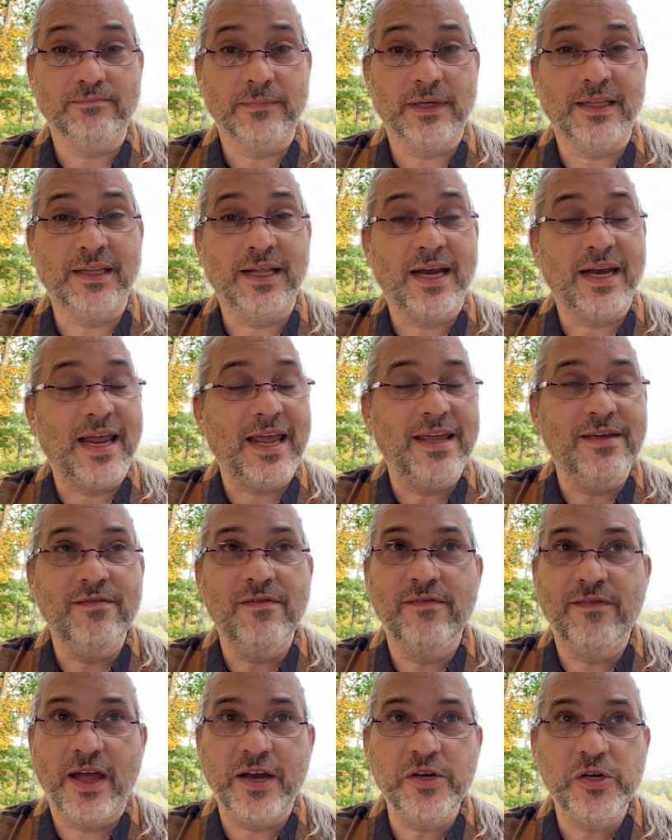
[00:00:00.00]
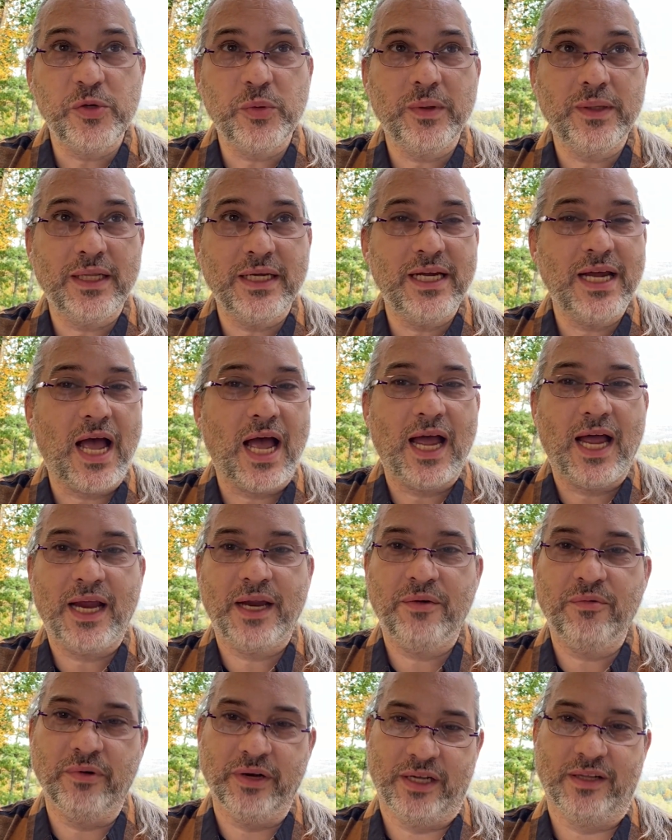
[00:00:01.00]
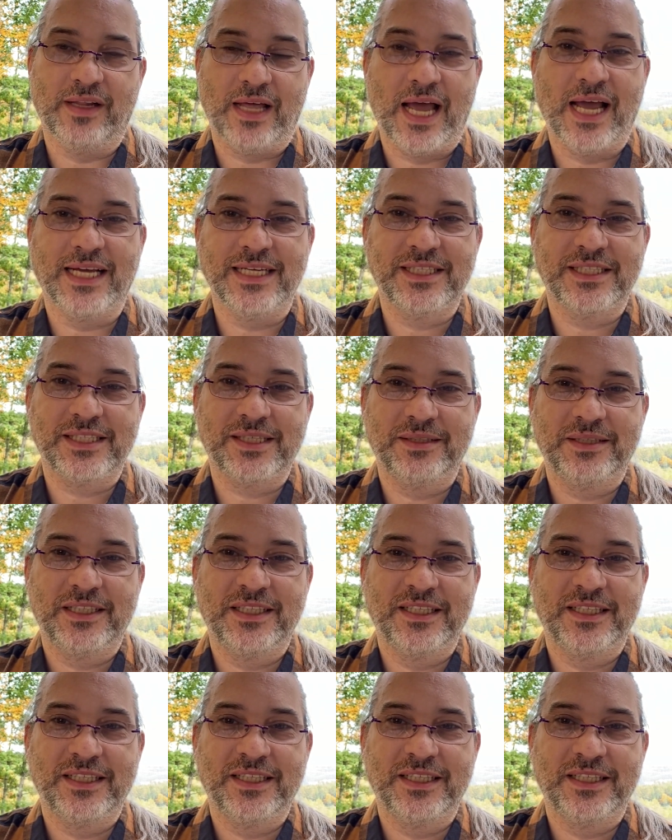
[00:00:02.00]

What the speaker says: And then eventually I realized